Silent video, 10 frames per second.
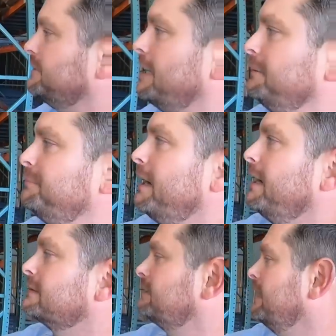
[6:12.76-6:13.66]
giant
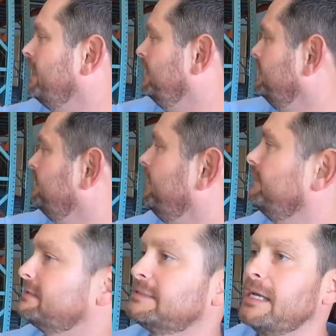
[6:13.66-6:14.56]
box, and in there
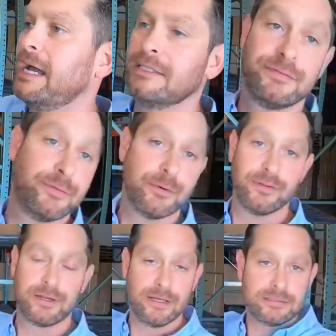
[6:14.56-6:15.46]
it's sized for
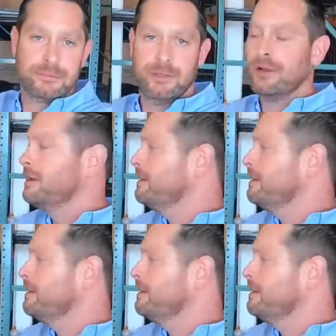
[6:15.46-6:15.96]
the customer.